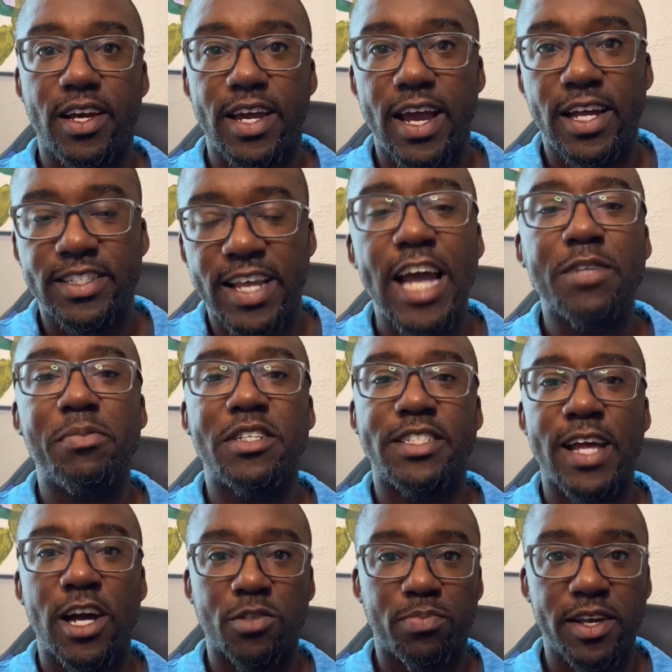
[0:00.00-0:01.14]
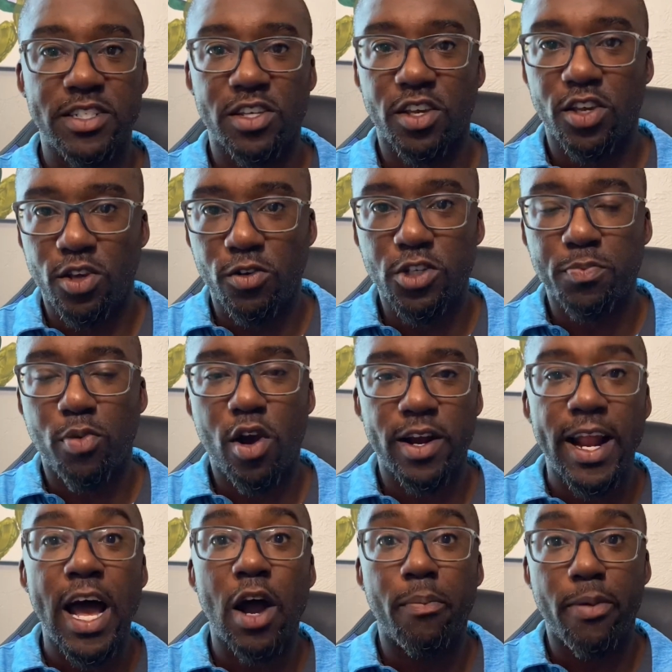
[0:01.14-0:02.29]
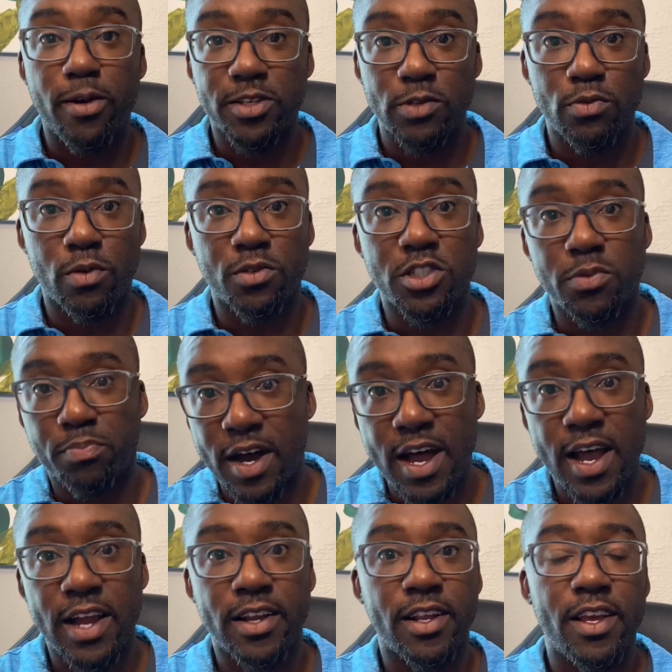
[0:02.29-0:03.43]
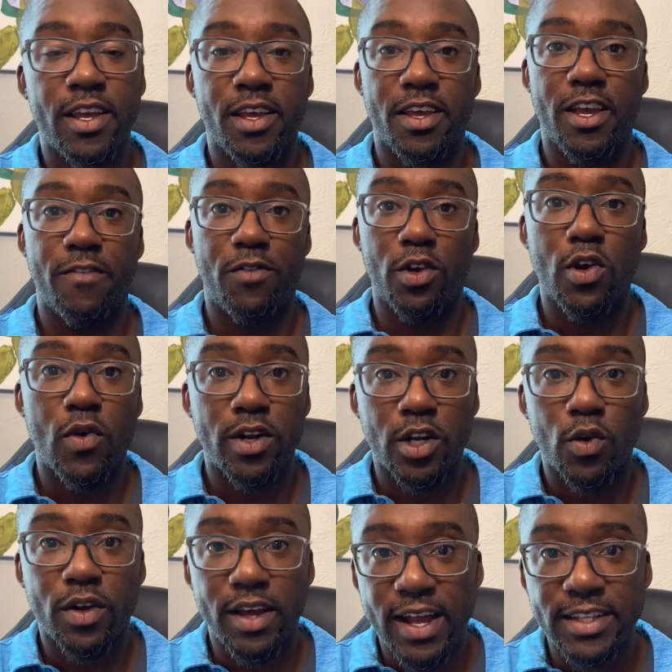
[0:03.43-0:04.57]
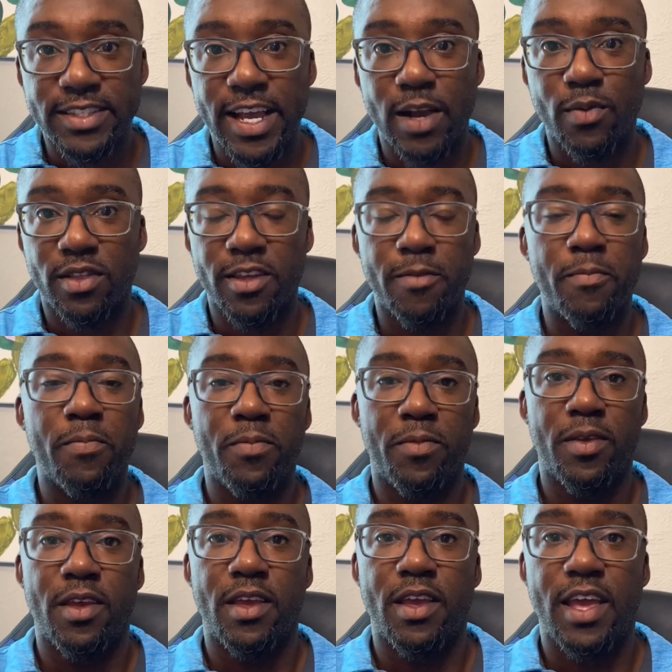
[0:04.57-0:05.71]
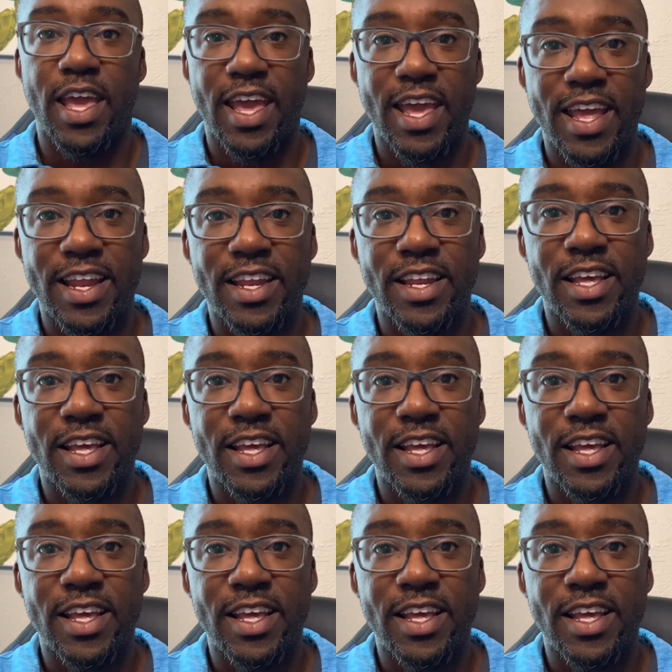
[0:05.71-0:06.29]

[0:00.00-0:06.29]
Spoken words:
Attachment styles plays a huge part in how a person will respond if you go in no contact with them. And